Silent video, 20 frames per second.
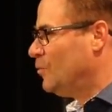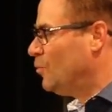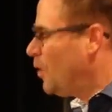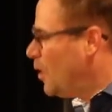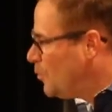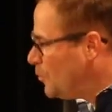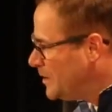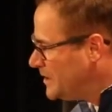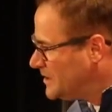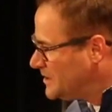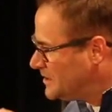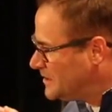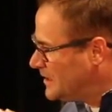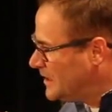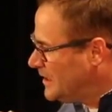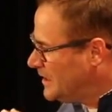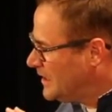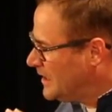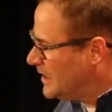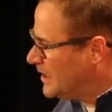What we
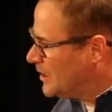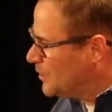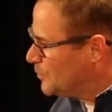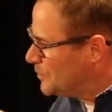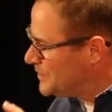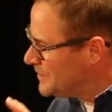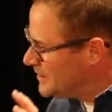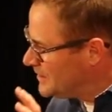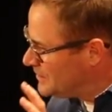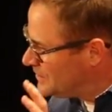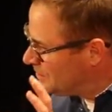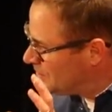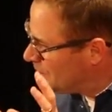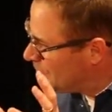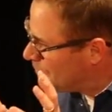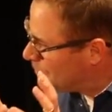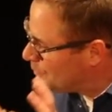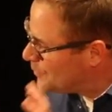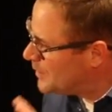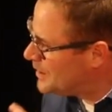see here with these
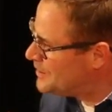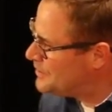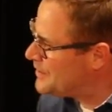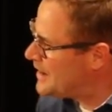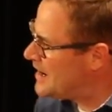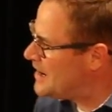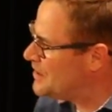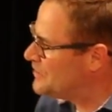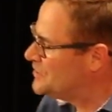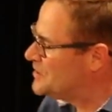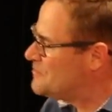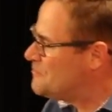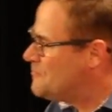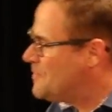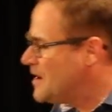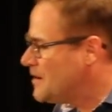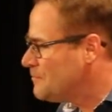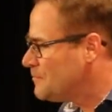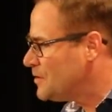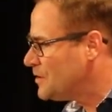
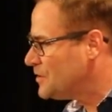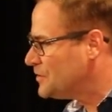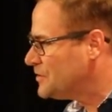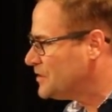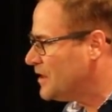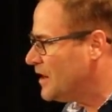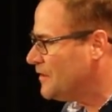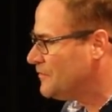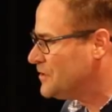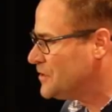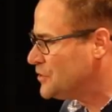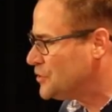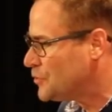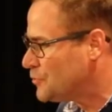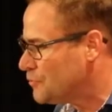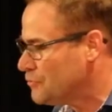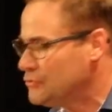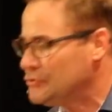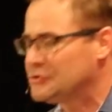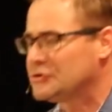3,000 members of the
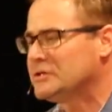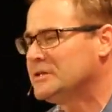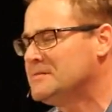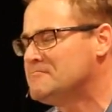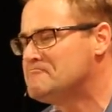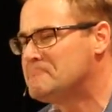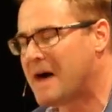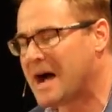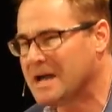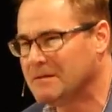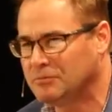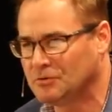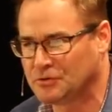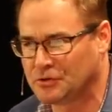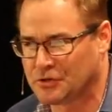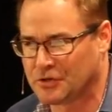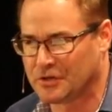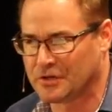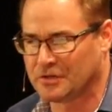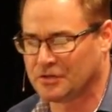Jerusalem Bible
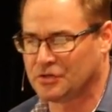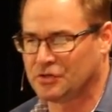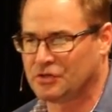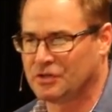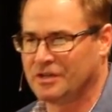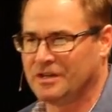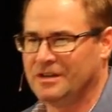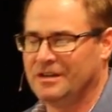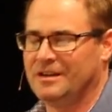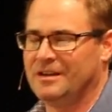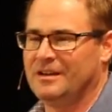Church